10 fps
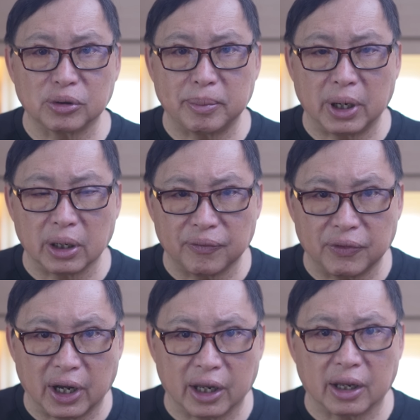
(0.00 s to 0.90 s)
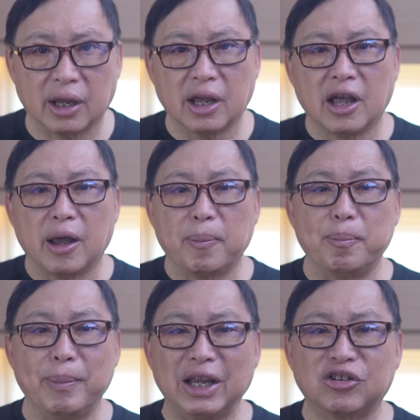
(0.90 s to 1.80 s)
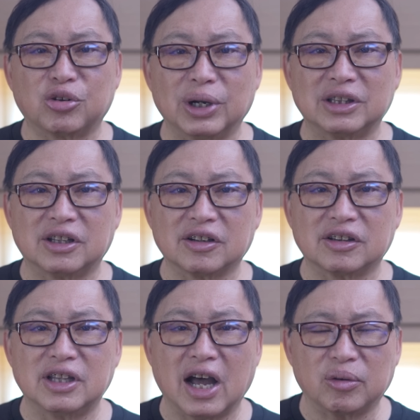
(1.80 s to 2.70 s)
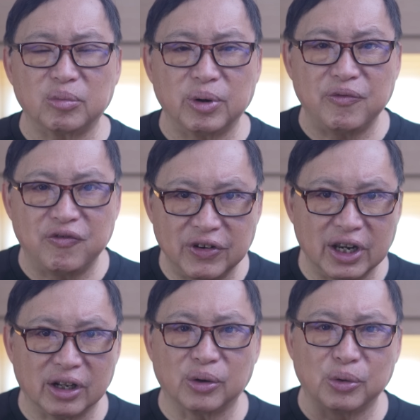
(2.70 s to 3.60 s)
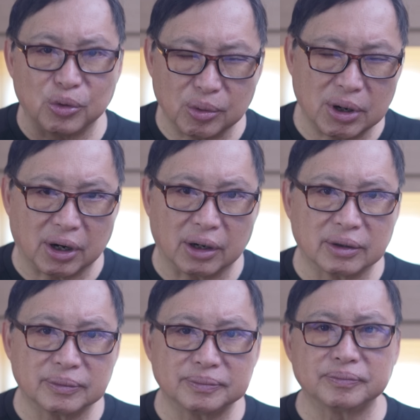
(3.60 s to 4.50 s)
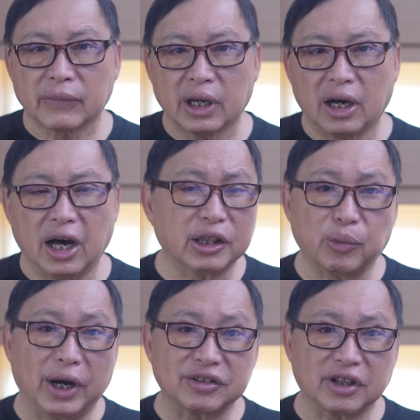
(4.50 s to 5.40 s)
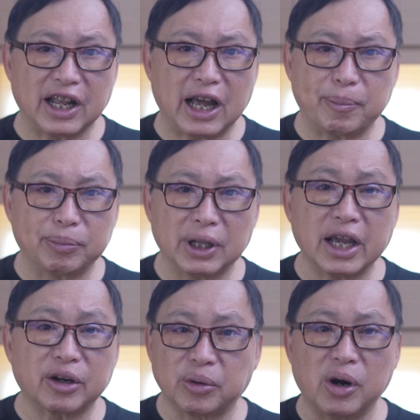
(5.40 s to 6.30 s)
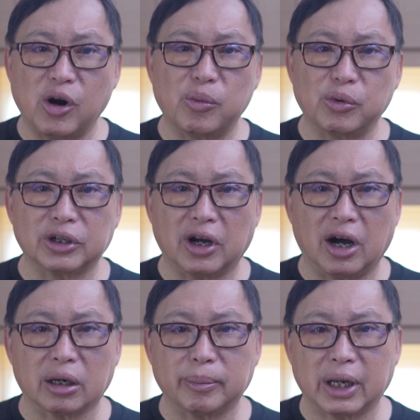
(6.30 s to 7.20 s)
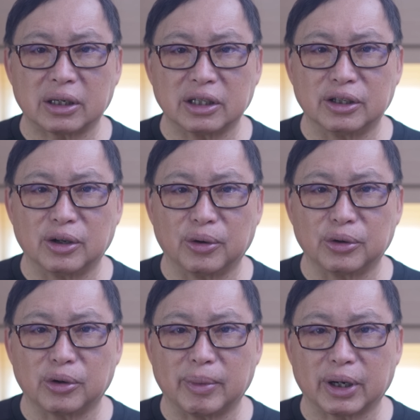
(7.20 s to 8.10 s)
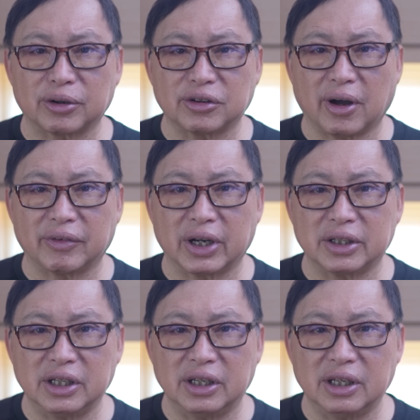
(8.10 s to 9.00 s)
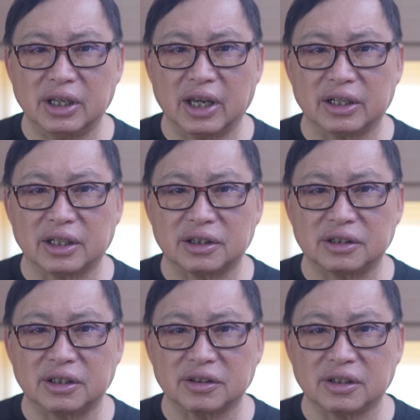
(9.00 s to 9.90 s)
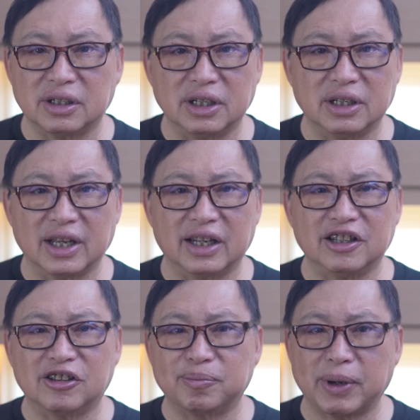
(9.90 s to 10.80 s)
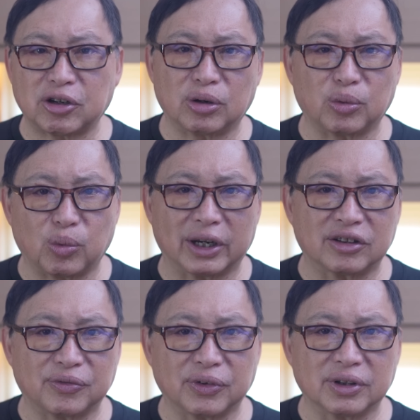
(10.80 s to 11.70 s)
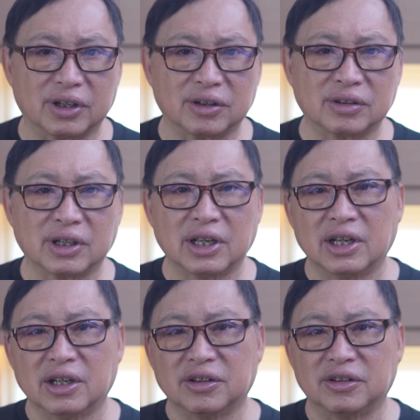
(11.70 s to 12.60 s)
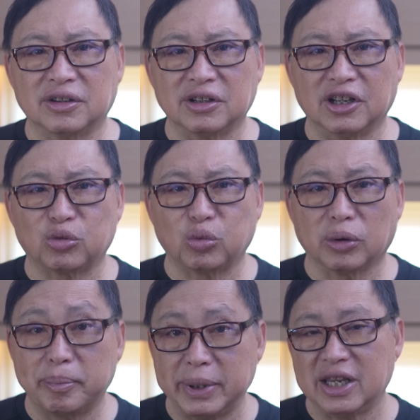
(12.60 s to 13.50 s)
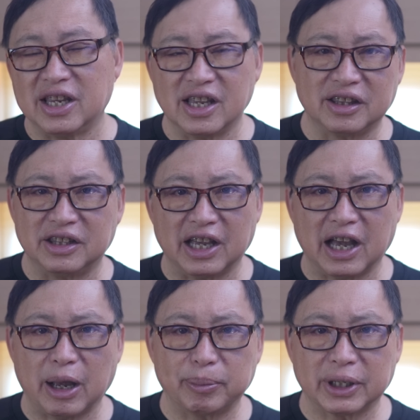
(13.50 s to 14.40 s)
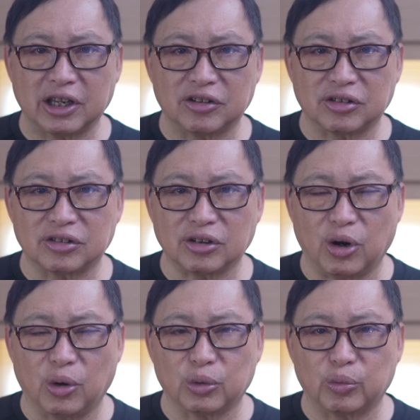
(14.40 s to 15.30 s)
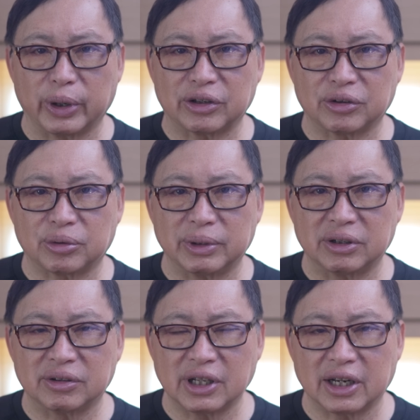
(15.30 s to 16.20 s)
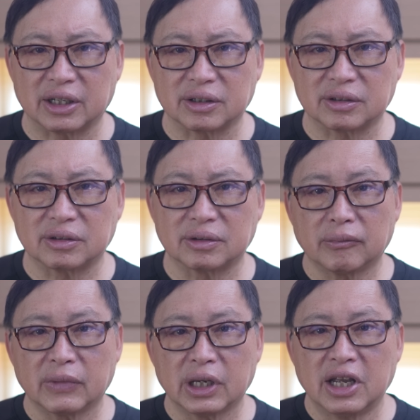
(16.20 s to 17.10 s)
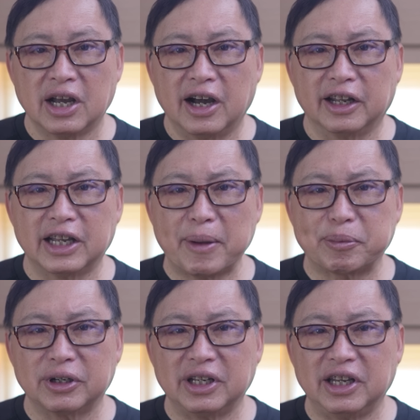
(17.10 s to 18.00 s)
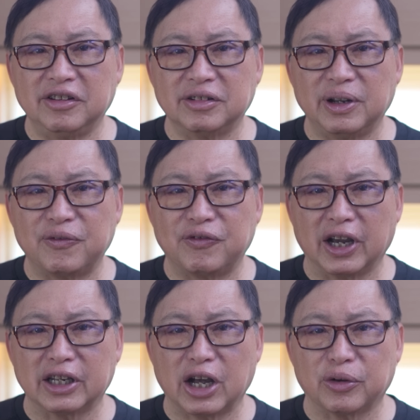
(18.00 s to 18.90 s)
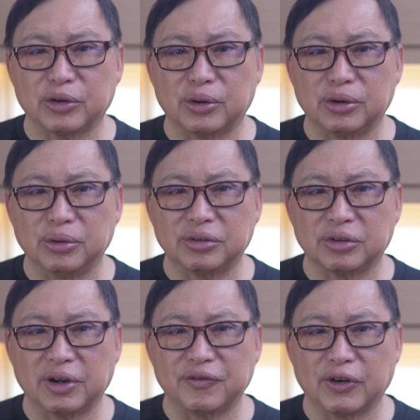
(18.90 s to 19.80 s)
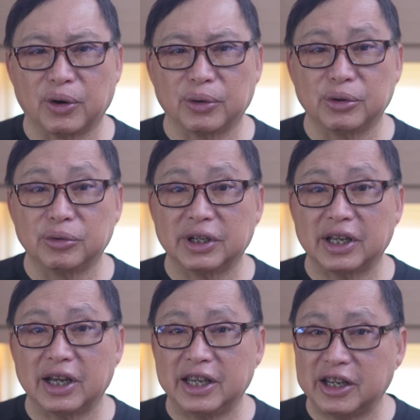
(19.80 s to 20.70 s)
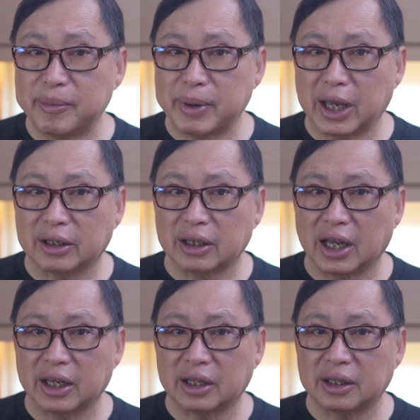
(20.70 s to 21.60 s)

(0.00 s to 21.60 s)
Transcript: to modify. Make sure it does not reveal who you are. Otherwise, an app like Chrome would automatically know your Microsoft ID and it doesn't need any special rights for this since it will be in the application's own registry settings. An app could easily find out your user info using a command like